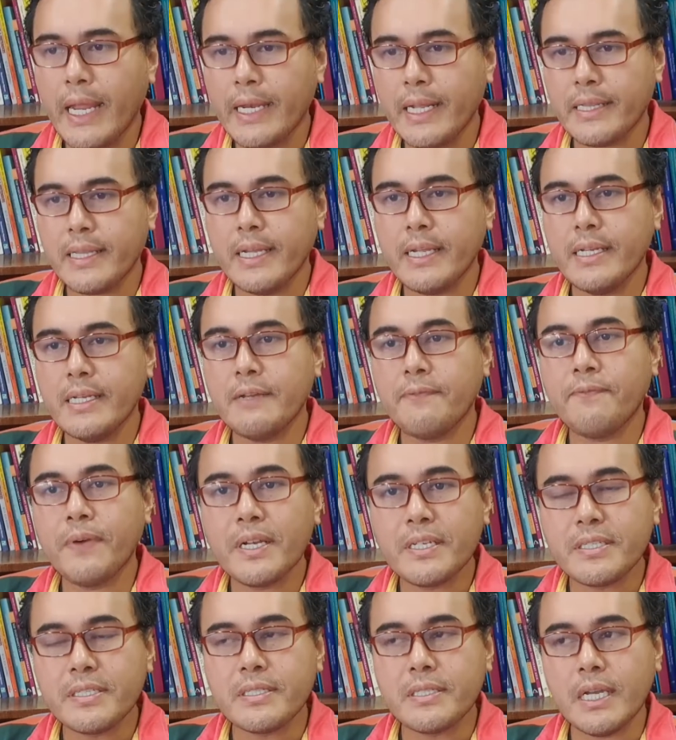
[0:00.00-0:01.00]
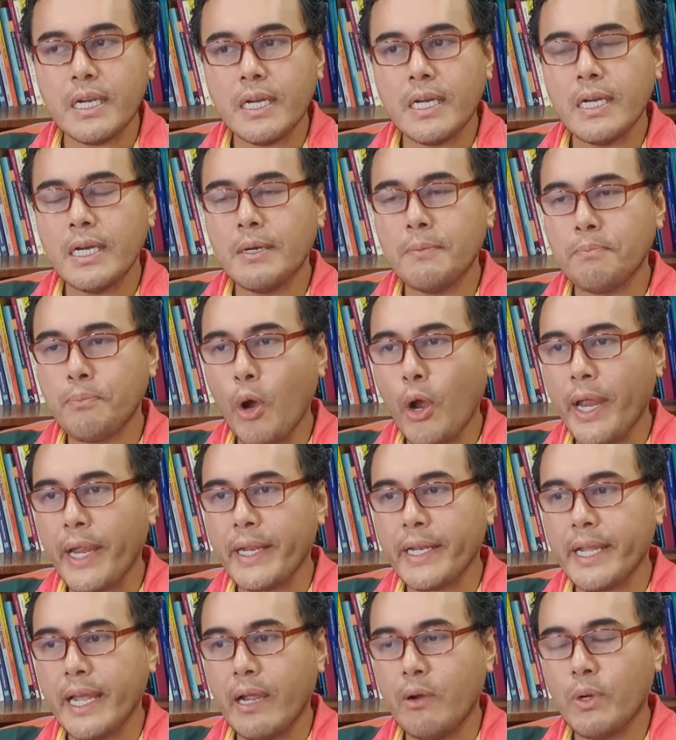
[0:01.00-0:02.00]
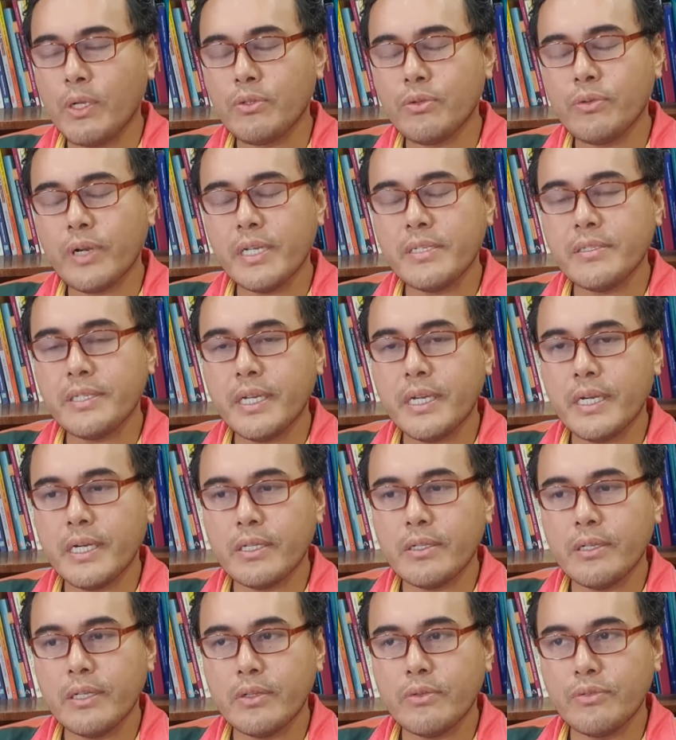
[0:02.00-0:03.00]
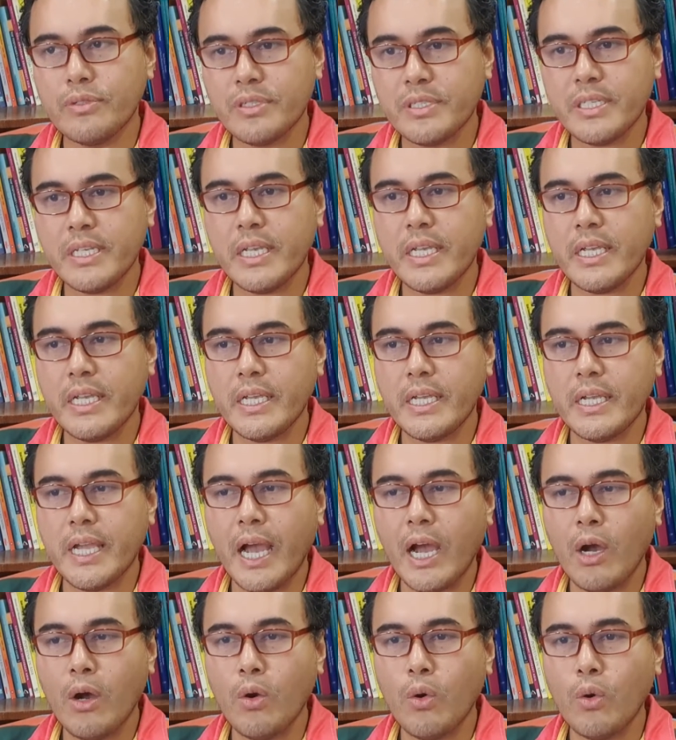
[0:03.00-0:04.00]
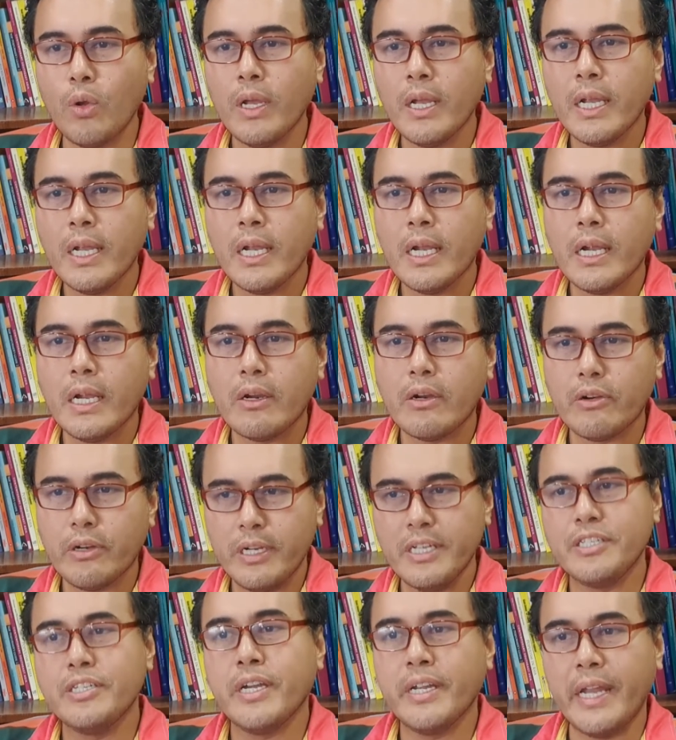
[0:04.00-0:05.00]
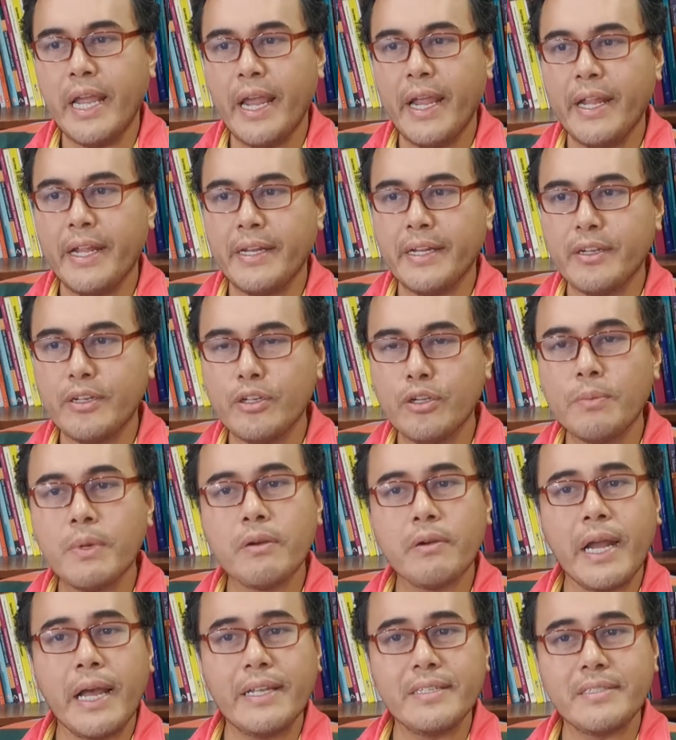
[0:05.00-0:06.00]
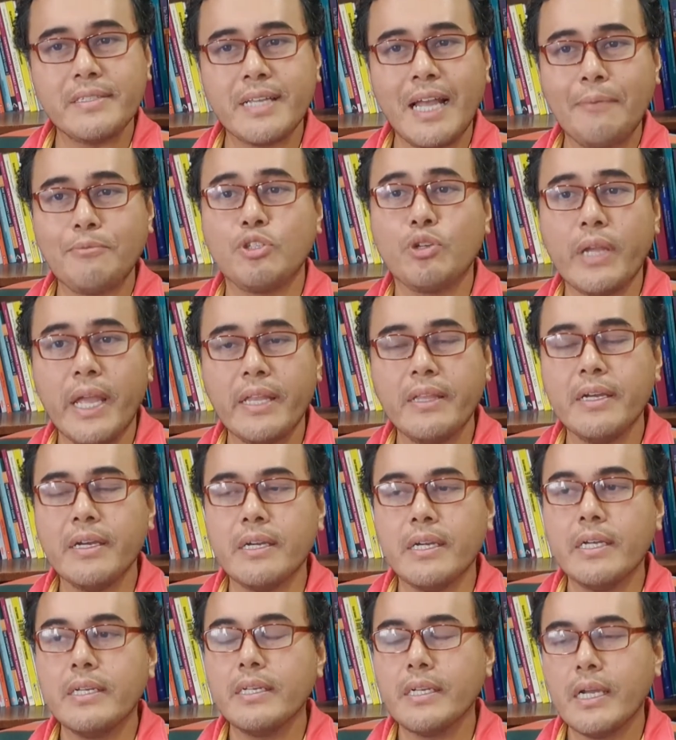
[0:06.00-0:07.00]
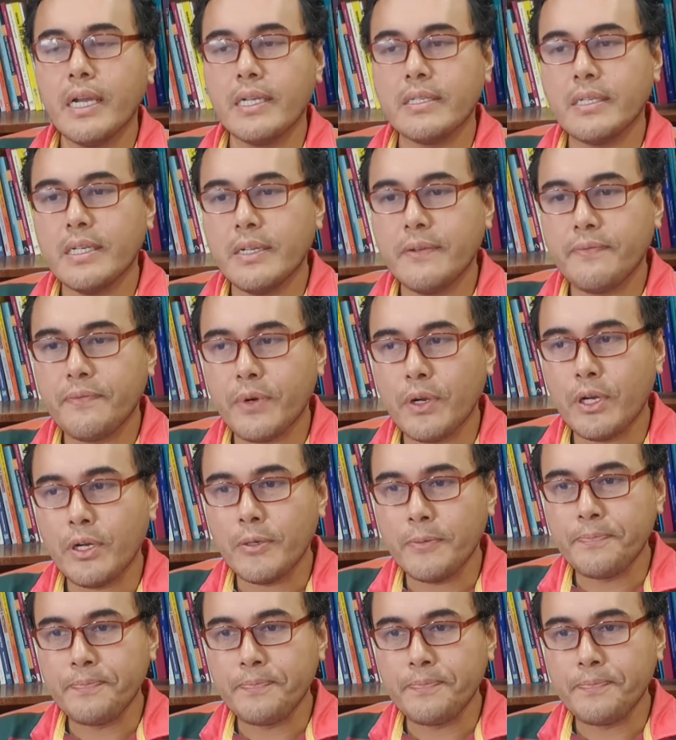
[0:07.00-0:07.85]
I think the first point that I want to raise here to see how religion and human rights come together, actually from